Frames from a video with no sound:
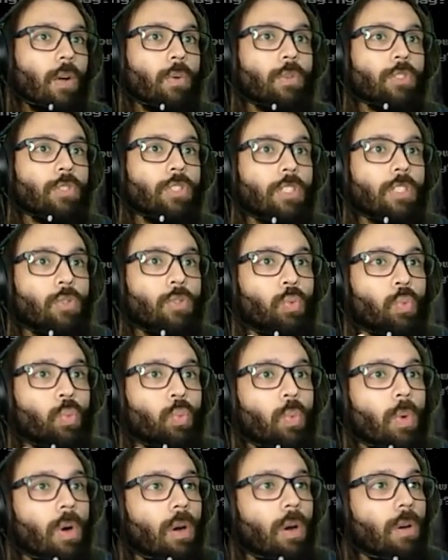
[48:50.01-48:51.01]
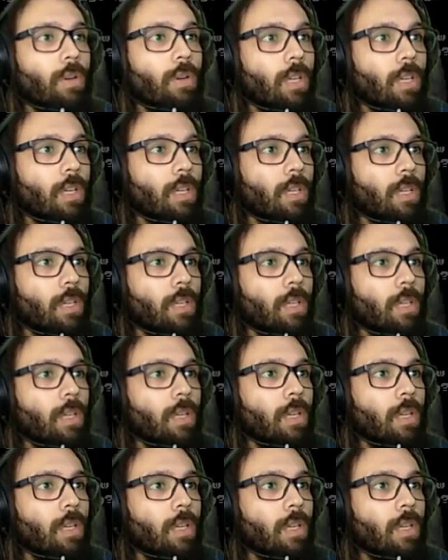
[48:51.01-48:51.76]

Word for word: was just walking.